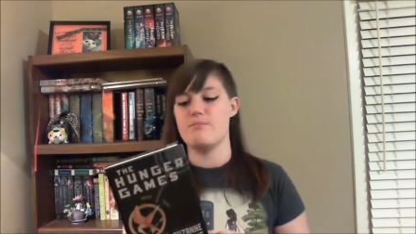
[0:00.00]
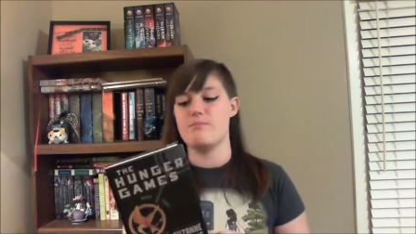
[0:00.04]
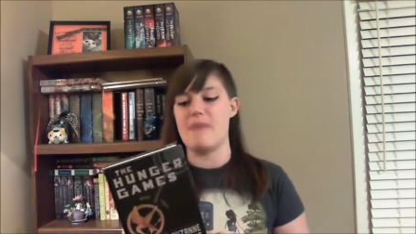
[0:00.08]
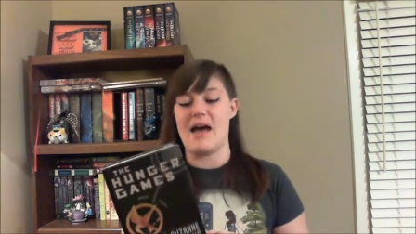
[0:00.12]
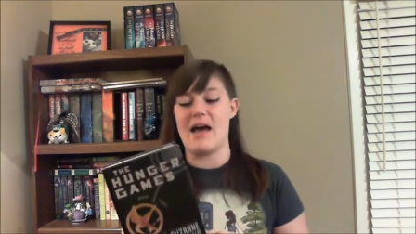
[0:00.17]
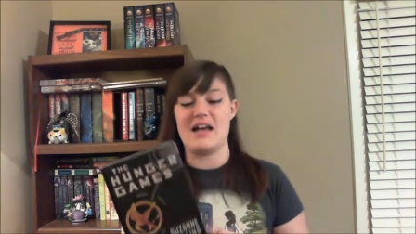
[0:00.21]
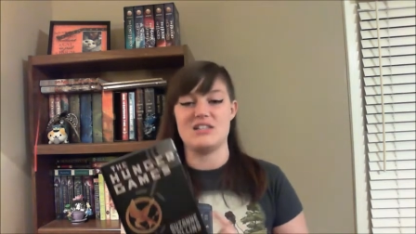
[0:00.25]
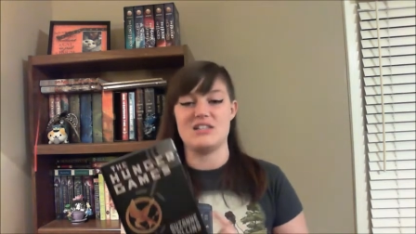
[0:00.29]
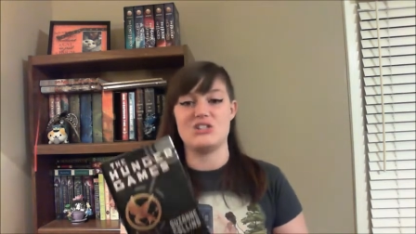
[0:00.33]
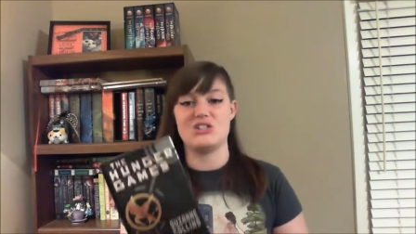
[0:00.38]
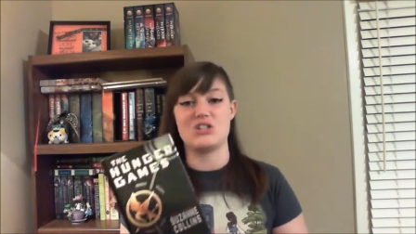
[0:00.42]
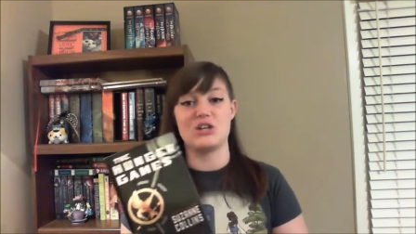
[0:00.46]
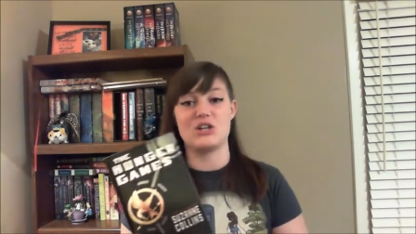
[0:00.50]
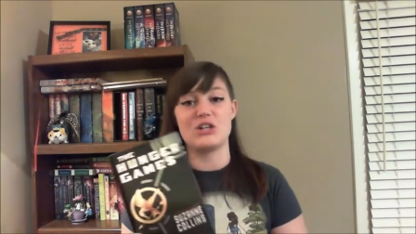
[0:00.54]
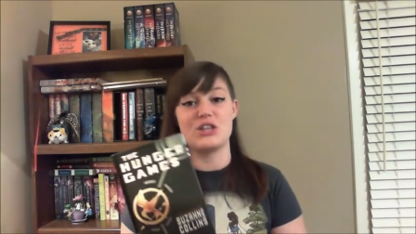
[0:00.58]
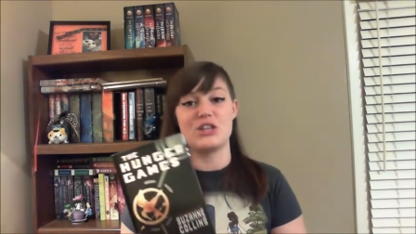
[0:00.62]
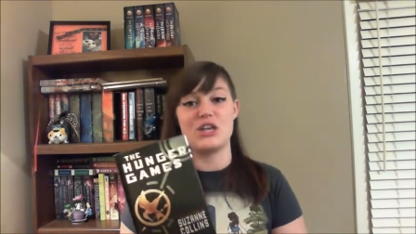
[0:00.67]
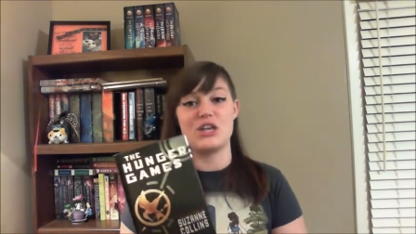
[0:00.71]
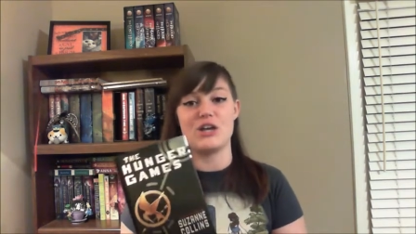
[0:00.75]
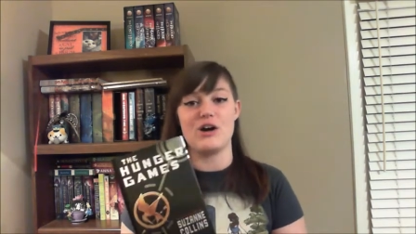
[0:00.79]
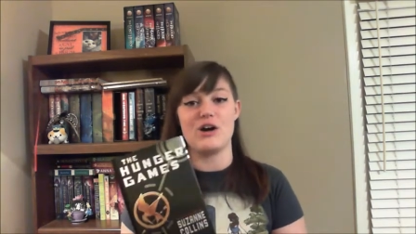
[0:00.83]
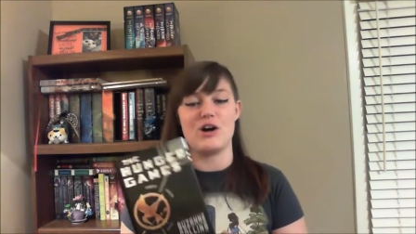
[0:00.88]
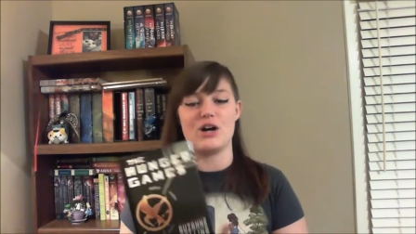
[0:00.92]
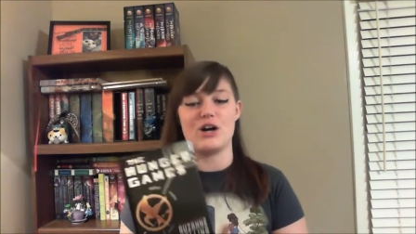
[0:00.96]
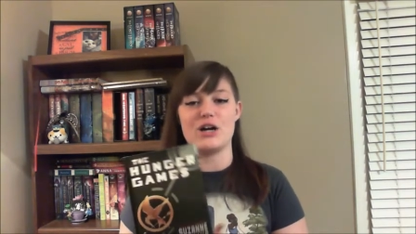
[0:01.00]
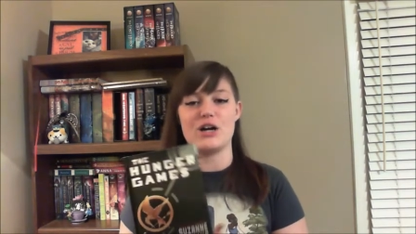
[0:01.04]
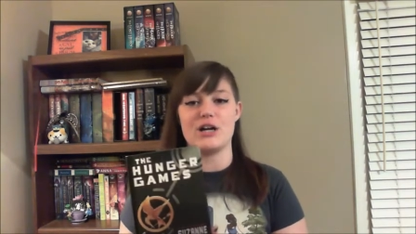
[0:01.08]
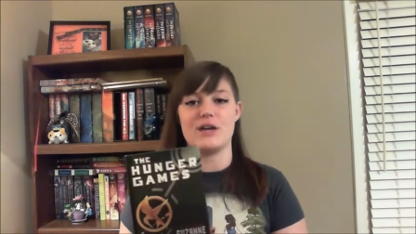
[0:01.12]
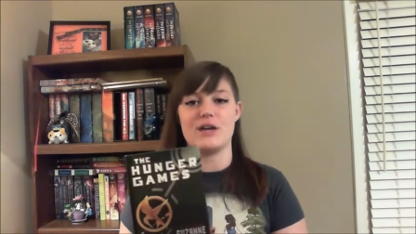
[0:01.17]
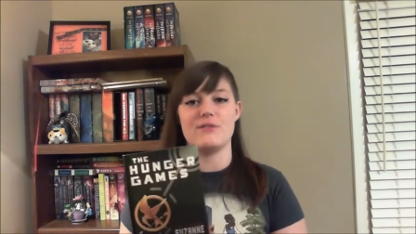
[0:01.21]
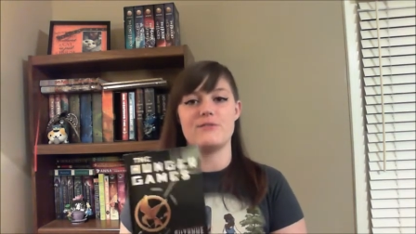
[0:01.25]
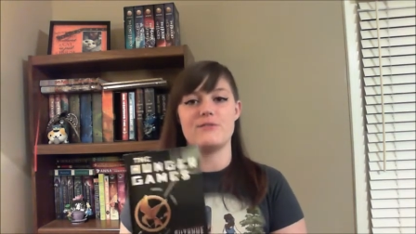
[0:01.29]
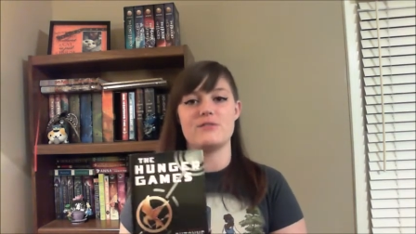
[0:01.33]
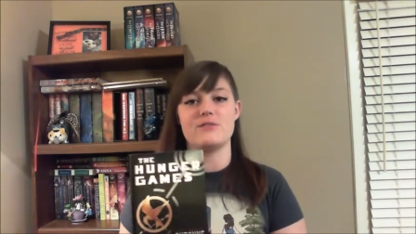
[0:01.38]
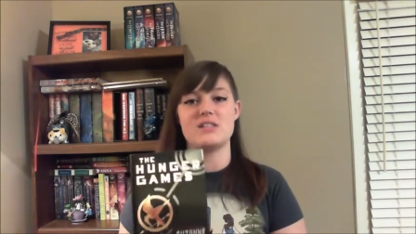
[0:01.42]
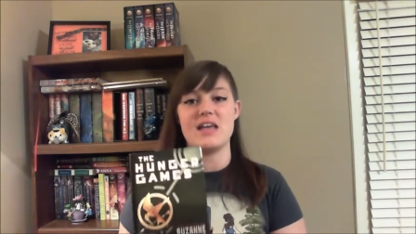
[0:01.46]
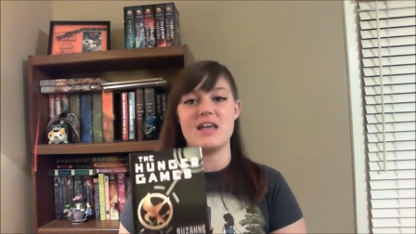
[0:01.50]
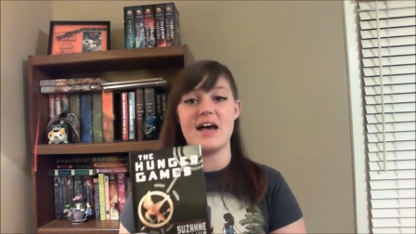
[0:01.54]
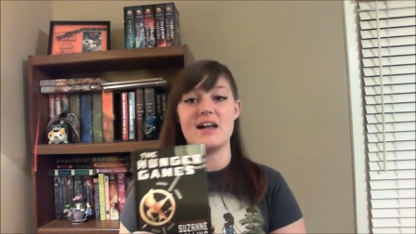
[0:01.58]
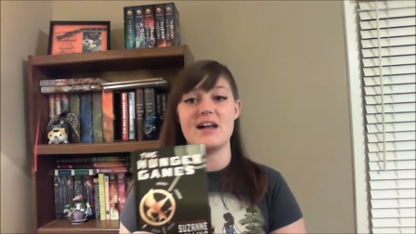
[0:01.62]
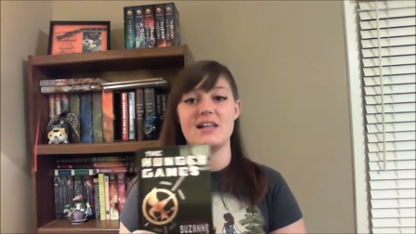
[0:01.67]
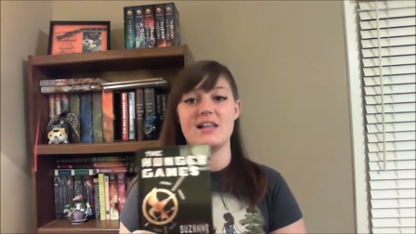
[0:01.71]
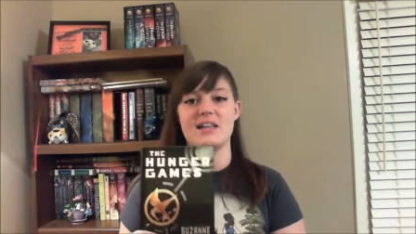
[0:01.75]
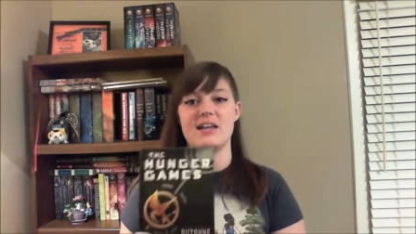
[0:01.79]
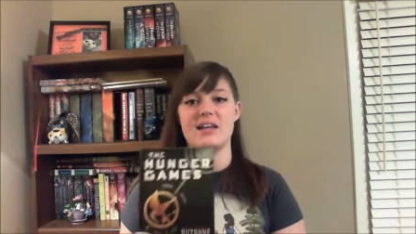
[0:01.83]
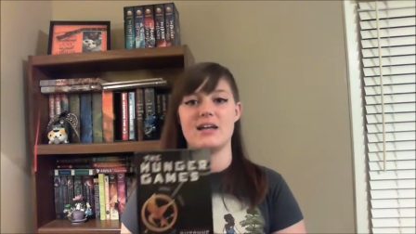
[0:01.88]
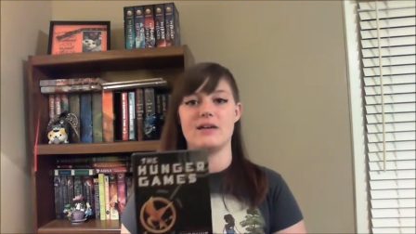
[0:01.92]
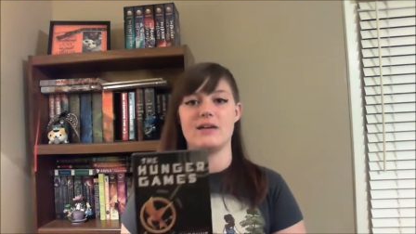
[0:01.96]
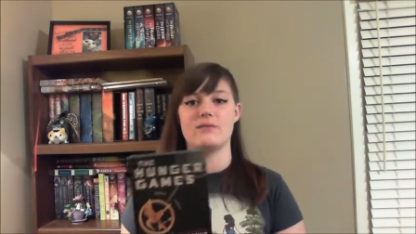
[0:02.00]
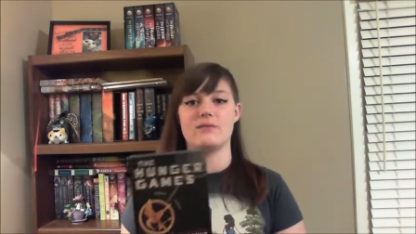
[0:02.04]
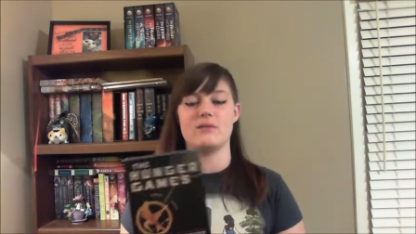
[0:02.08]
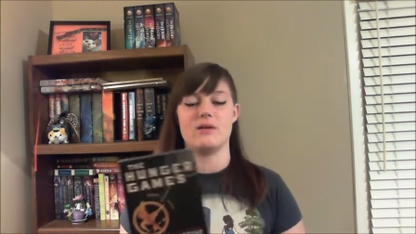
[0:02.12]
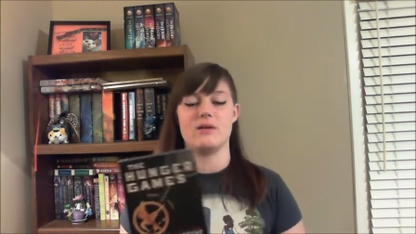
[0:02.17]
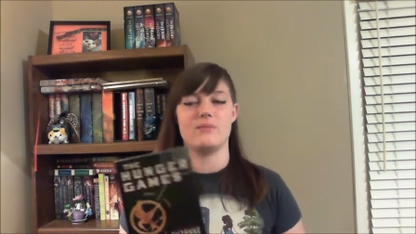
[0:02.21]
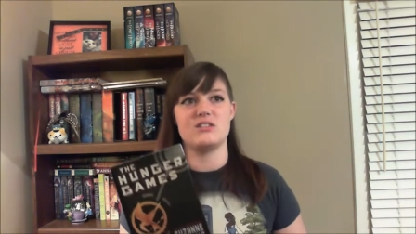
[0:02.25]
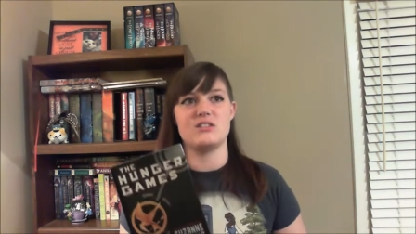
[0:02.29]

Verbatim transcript: mastered the art of telling